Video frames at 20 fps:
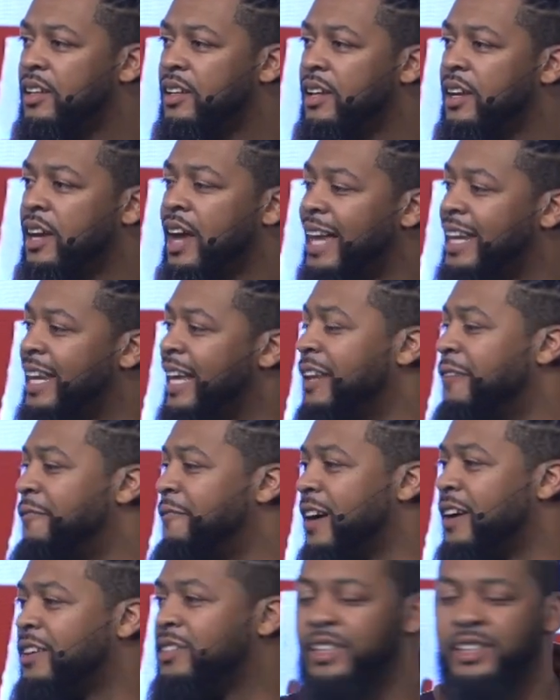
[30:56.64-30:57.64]
And then the
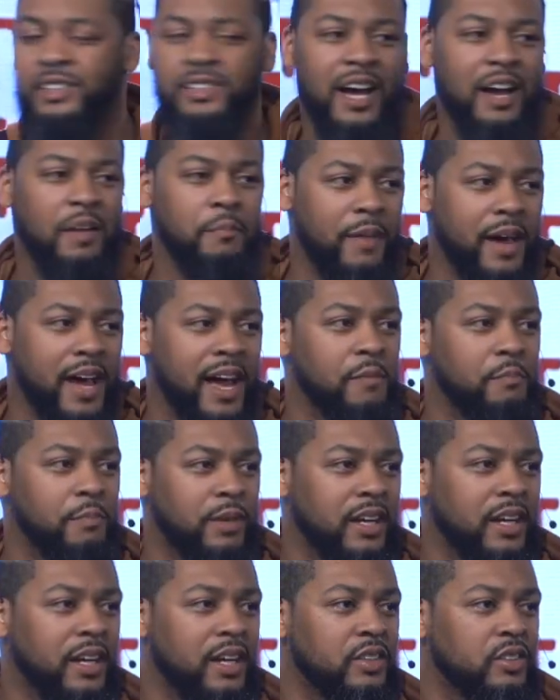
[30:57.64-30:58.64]
Pharisees got mad
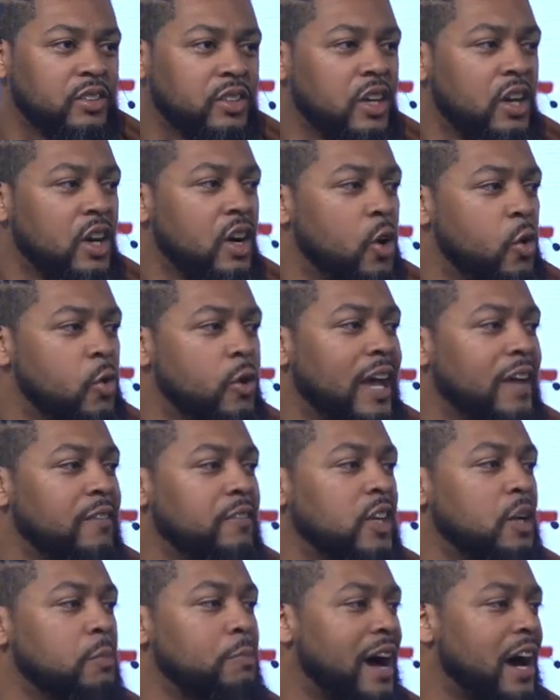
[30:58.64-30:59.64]
because who gave you
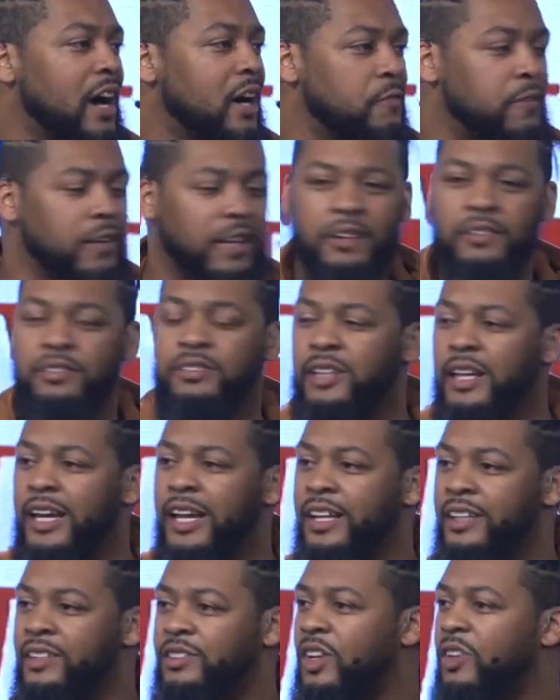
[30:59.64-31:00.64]
the power to forgive
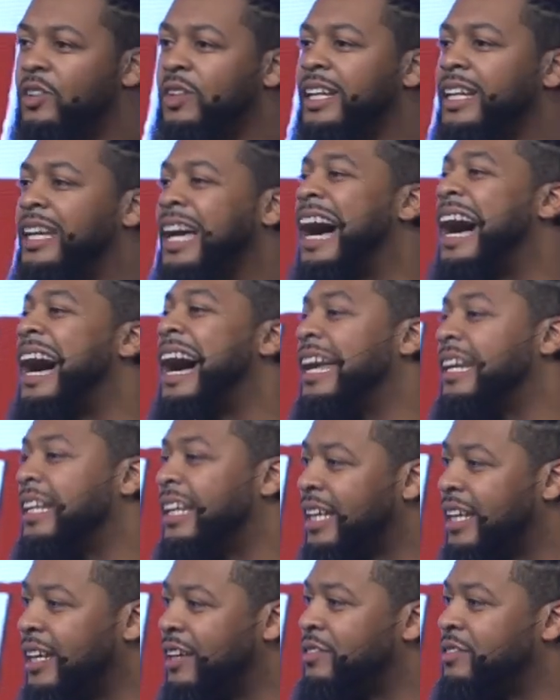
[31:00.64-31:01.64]
sins? Only God
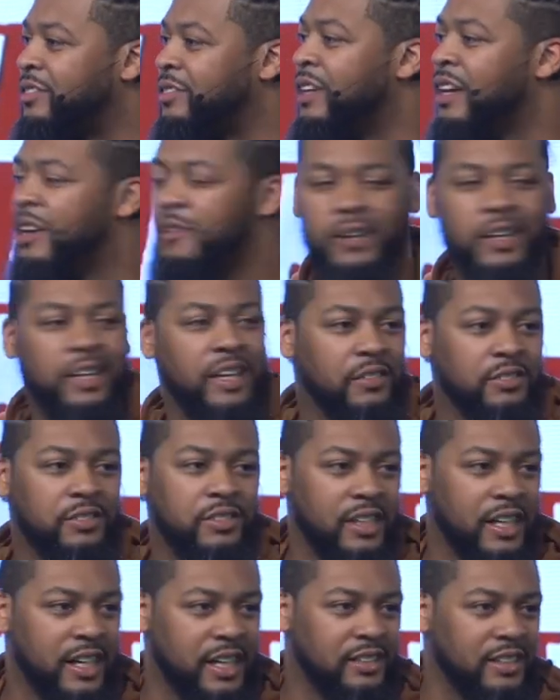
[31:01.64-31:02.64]
gives forgives
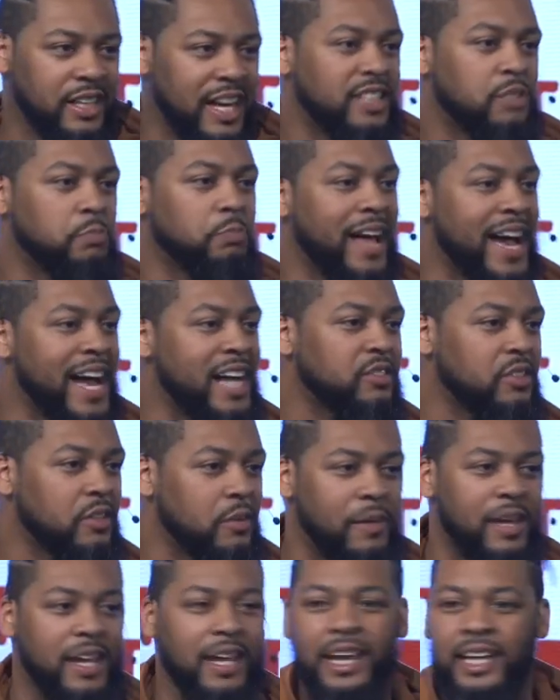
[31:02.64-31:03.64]
sins. That's
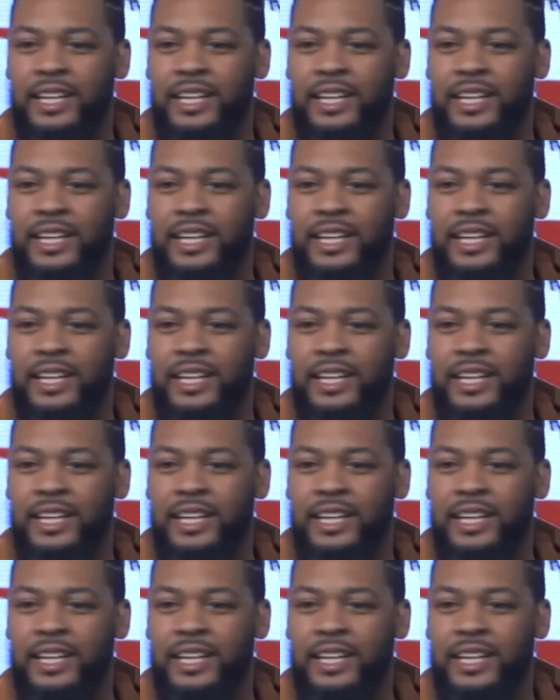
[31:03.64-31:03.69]
blasphemy. And